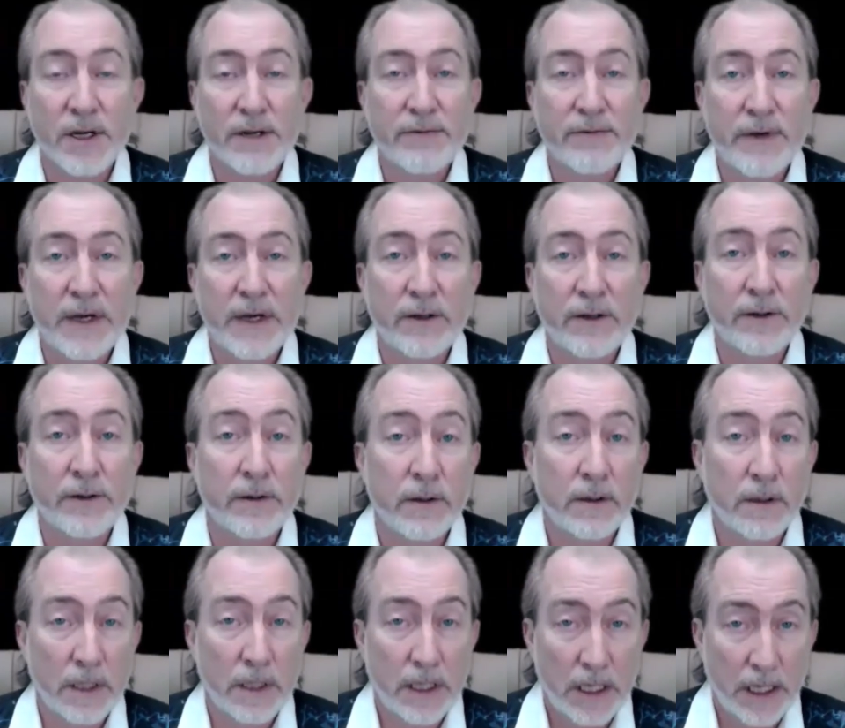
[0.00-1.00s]
I found
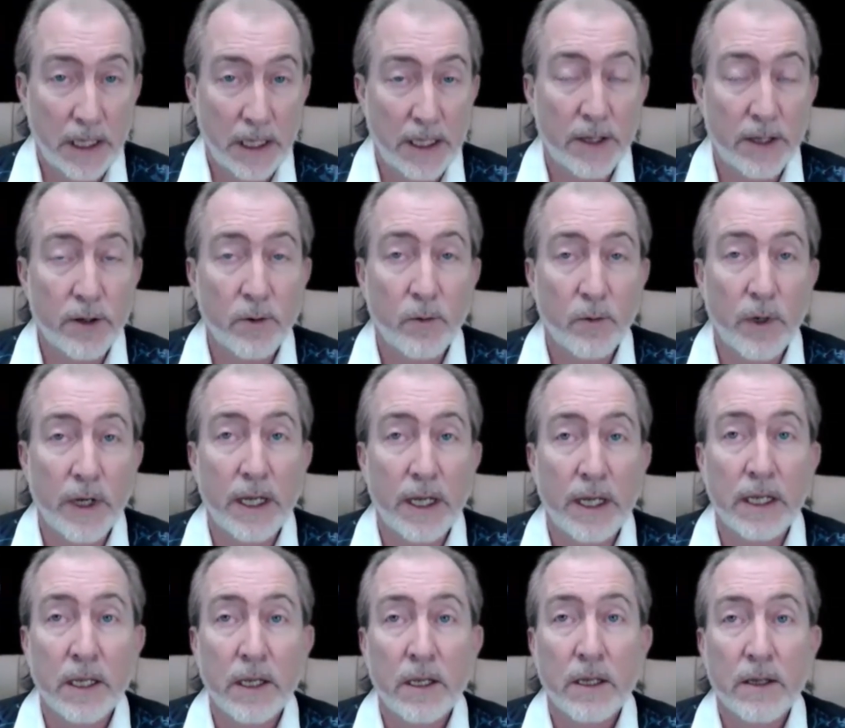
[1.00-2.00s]
another
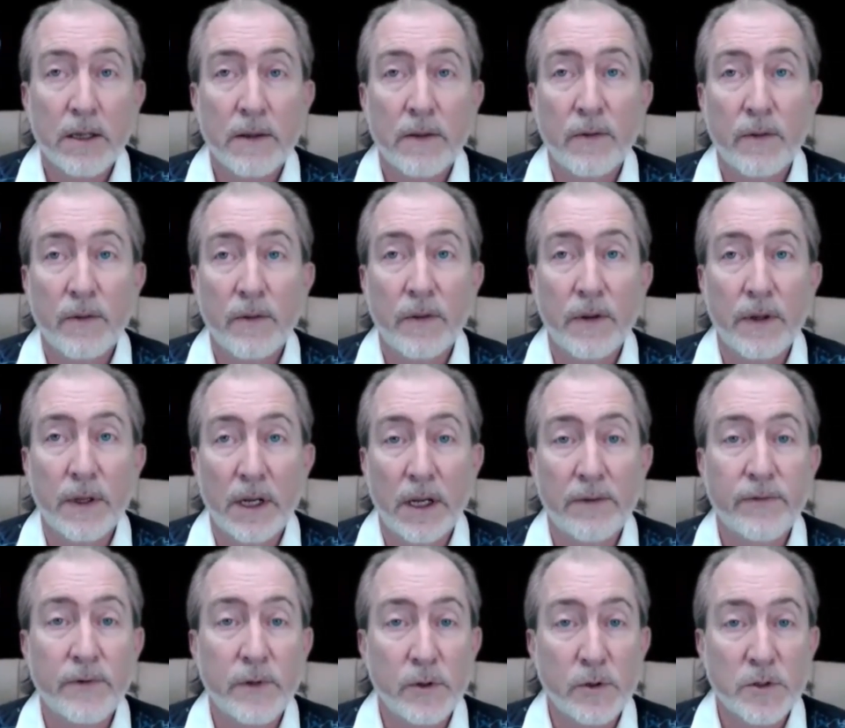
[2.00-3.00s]
way that
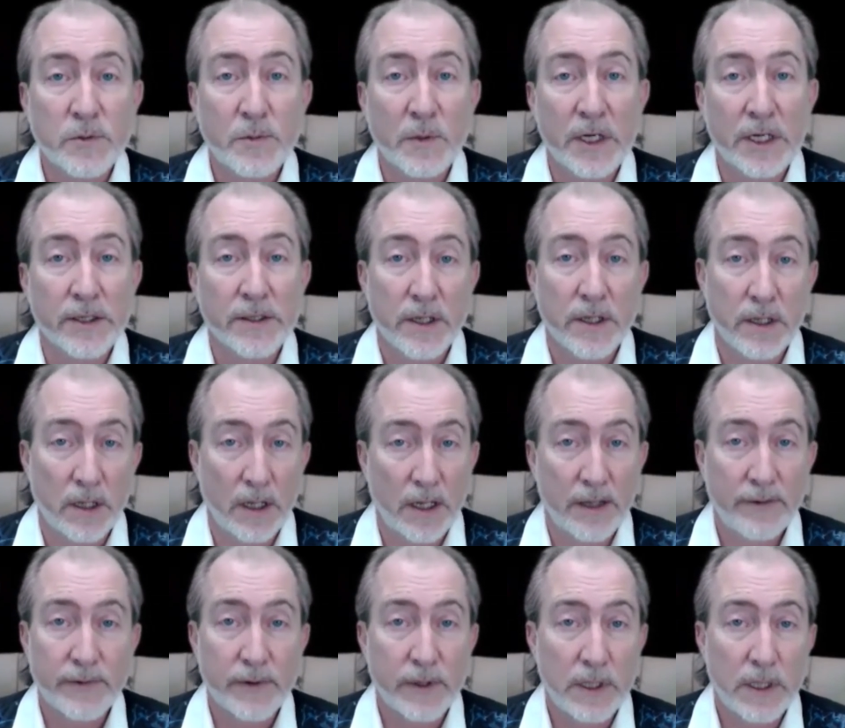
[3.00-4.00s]
I've used my entire
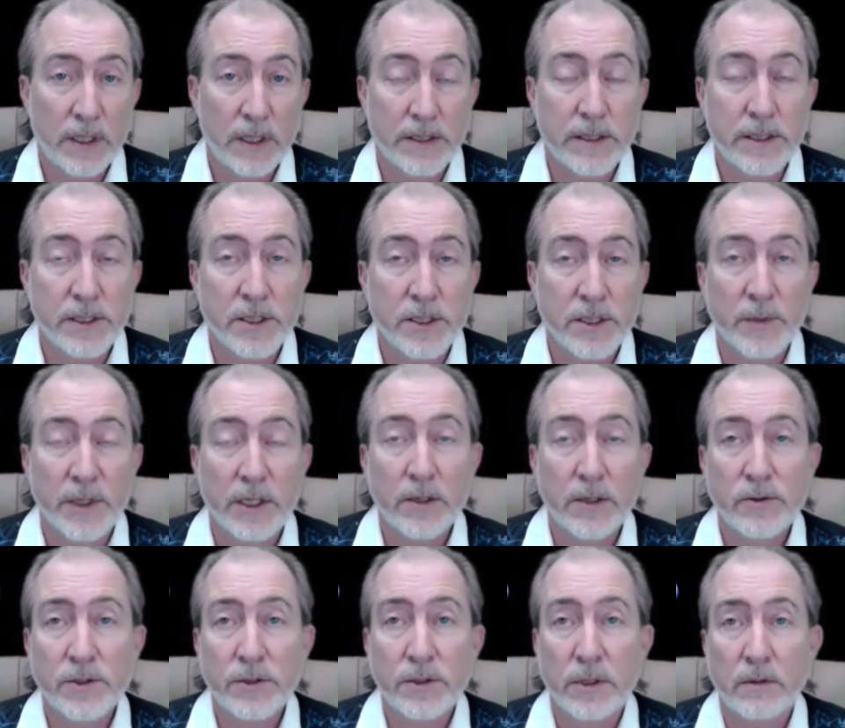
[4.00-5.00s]
life and, and teach my
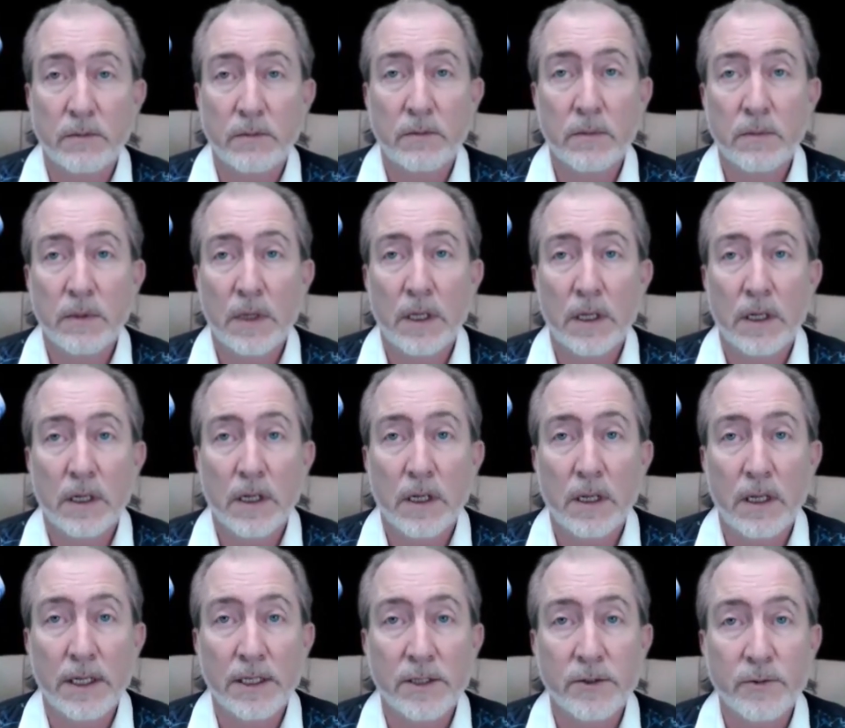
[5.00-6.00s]
coaching uh,
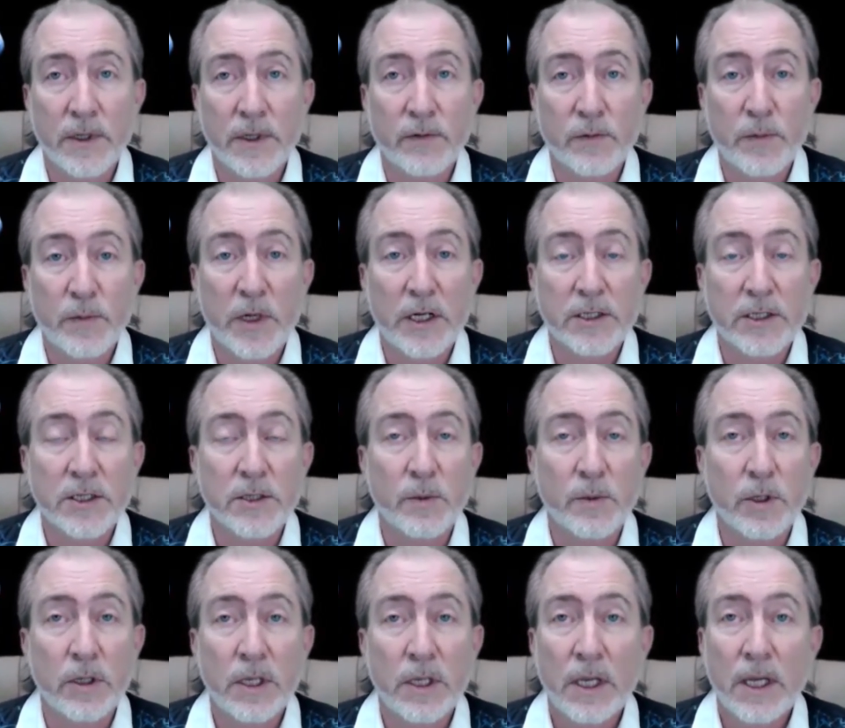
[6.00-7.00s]
clients whenever
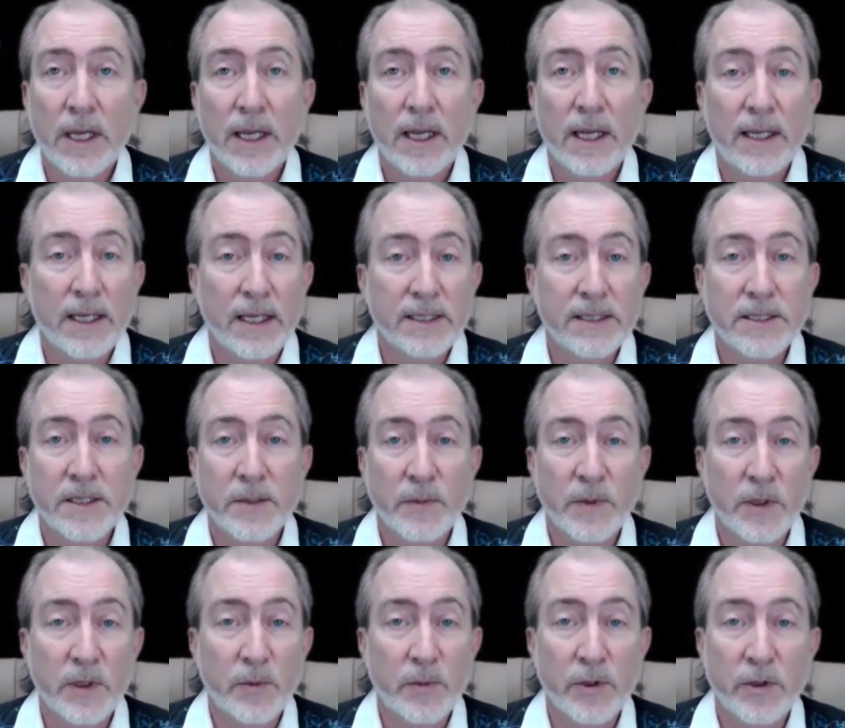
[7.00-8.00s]
possible. And that's
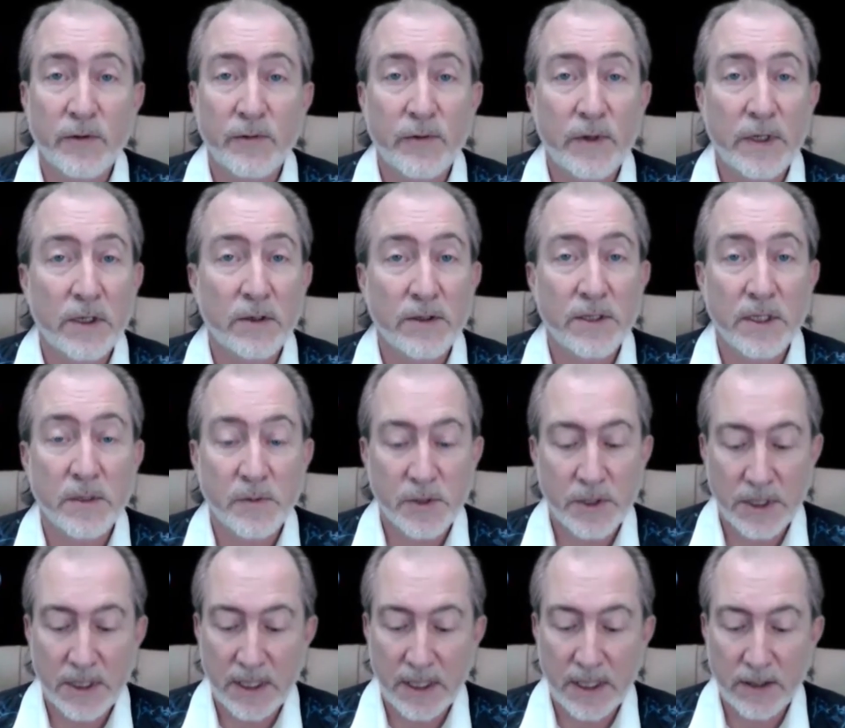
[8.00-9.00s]
simply put your fingertips
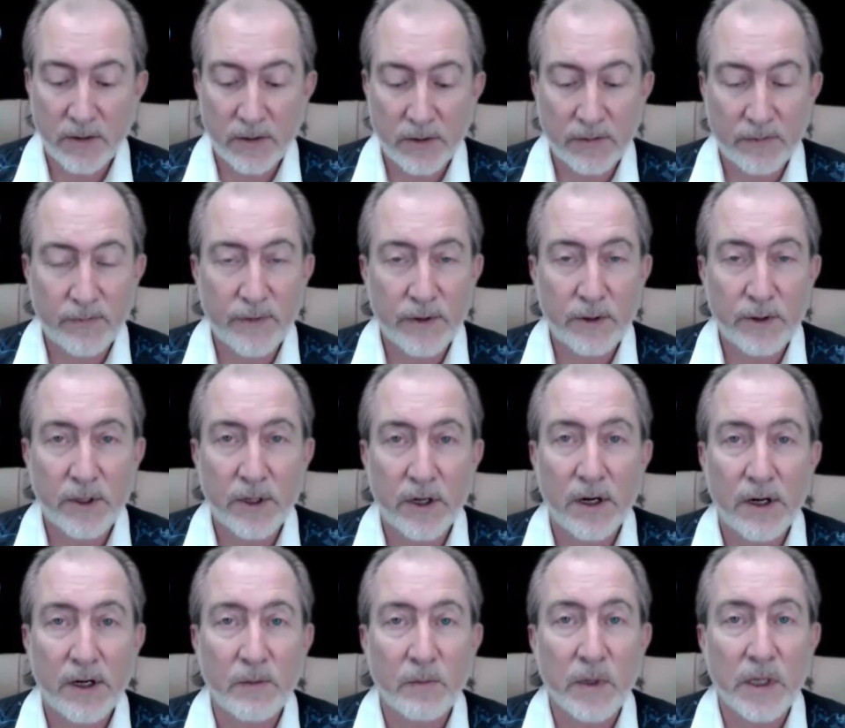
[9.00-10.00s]
together and feel your
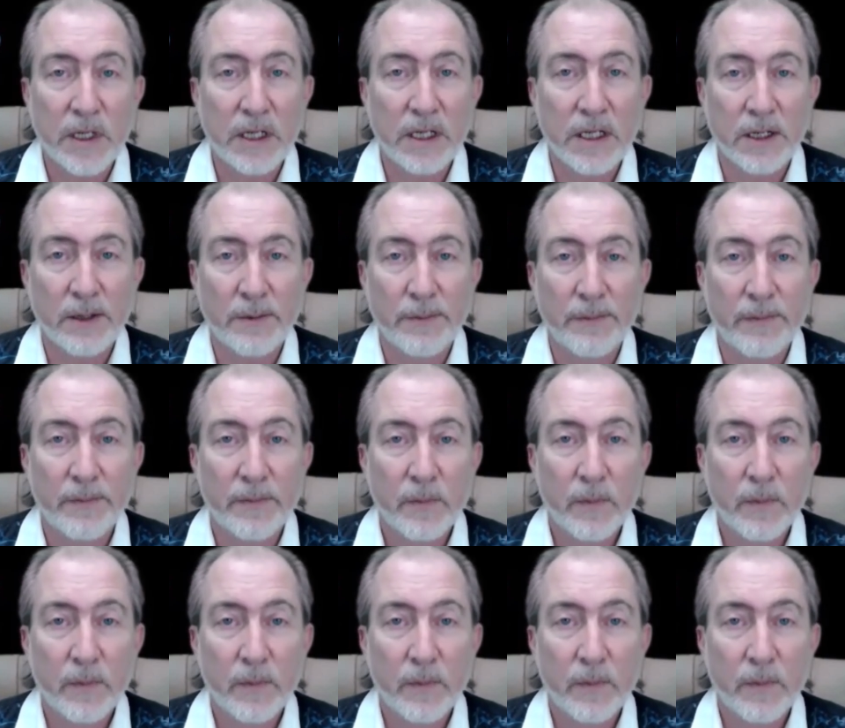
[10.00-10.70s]
heartbeat in them.